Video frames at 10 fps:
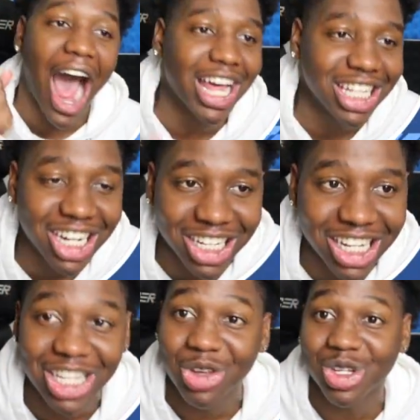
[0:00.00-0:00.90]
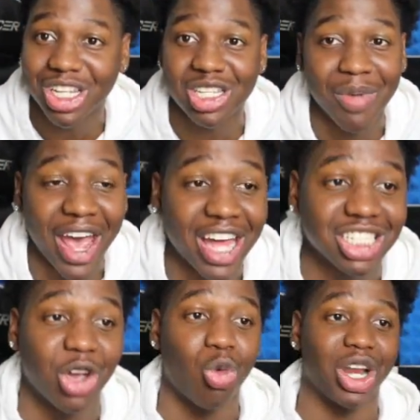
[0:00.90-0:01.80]
I literally use this badge,
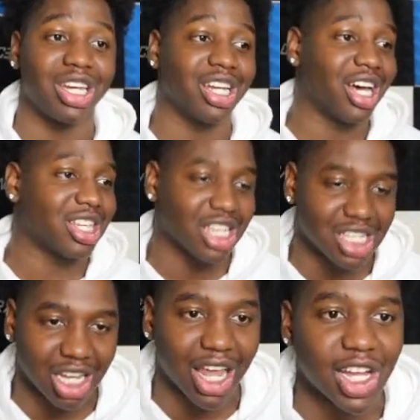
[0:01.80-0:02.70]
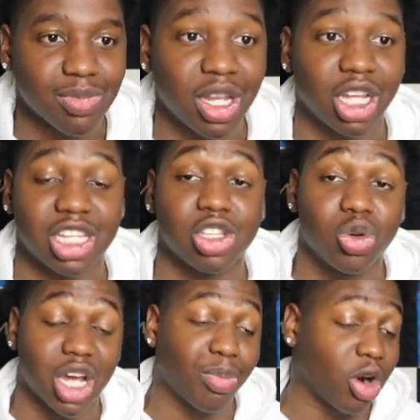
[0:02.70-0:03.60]
and what it does is it allows me to, as soon
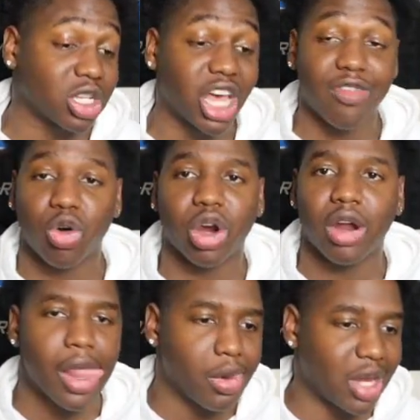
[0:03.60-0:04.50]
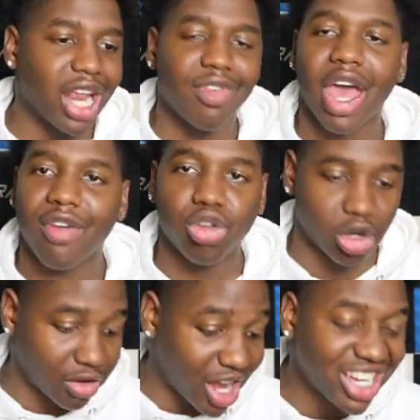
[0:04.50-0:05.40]
as I cross half court, not even half
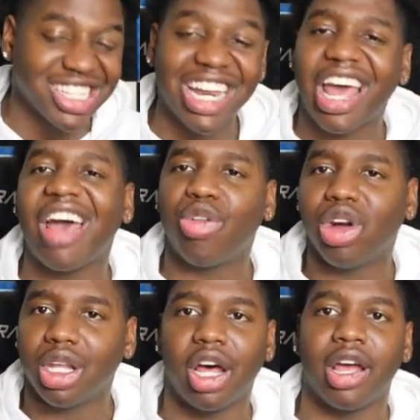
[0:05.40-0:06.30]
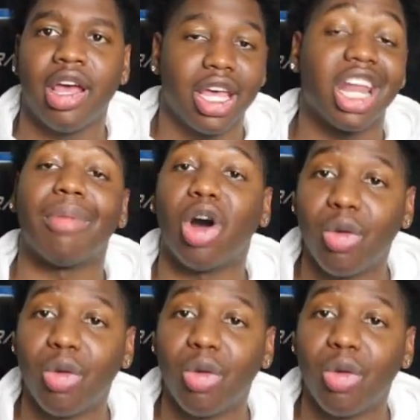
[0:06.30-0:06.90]
court, if I get to that half court line and I'm